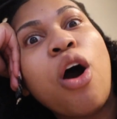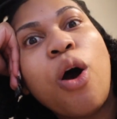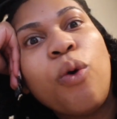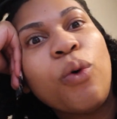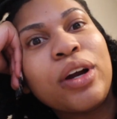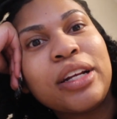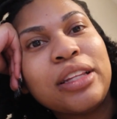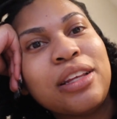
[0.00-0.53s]
all
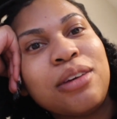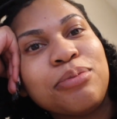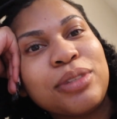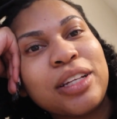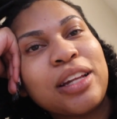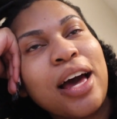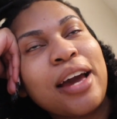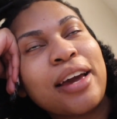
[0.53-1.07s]
wanted them
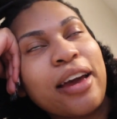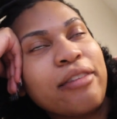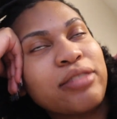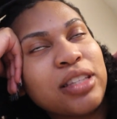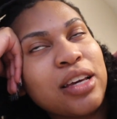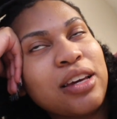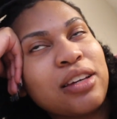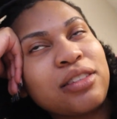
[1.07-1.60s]
to like have
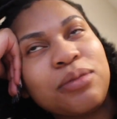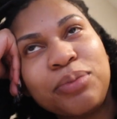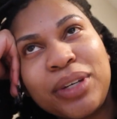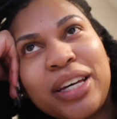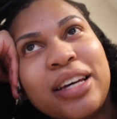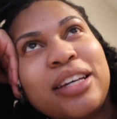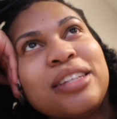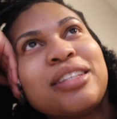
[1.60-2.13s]
sex
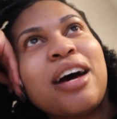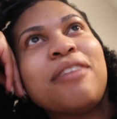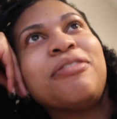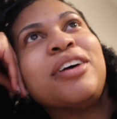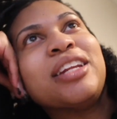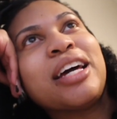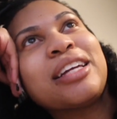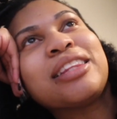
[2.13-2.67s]
because I
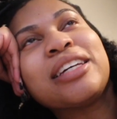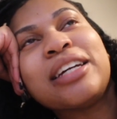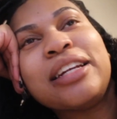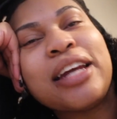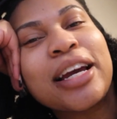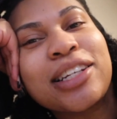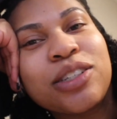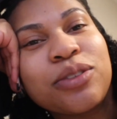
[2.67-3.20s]
felt like the
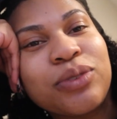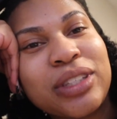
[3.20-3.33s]
connection